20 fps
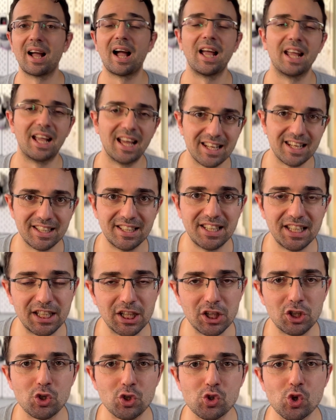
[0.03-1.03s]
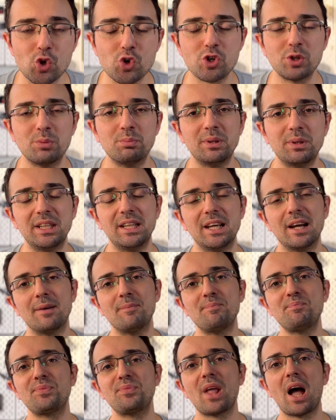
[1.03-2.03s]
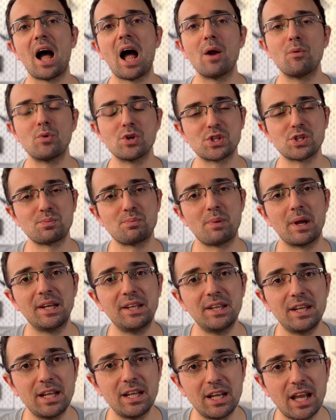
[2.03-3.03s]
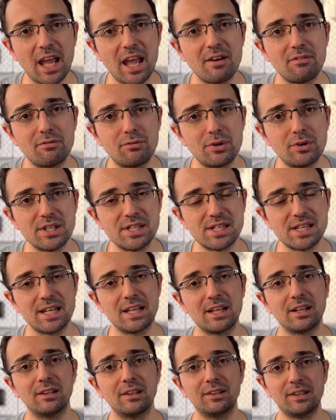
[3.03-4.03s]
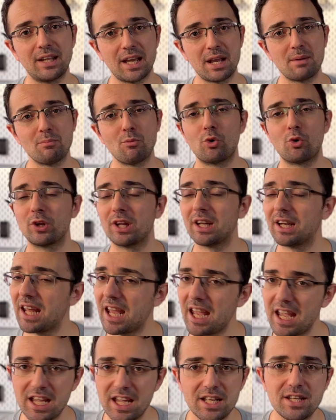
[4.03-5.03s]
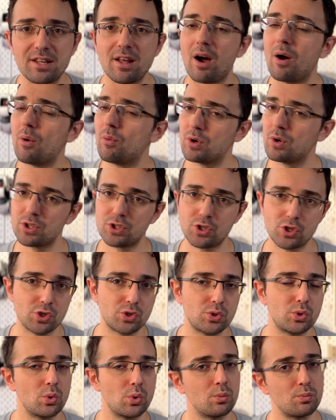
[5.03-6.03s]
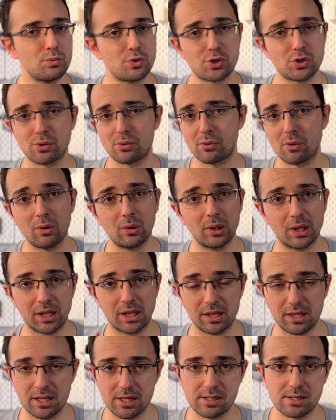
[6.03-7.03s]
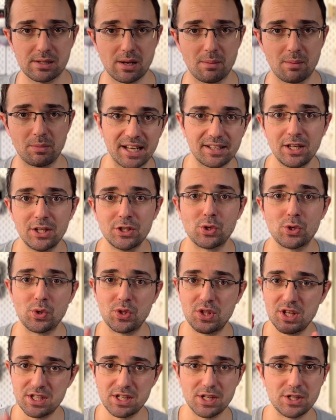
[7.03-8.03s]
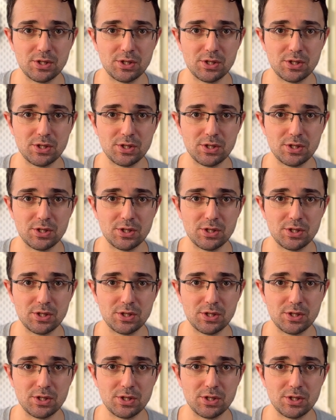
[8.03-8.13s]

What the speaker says: got addicted to social media. I was spending every single day more than 8 hours just doom scrolling this summer. So this is the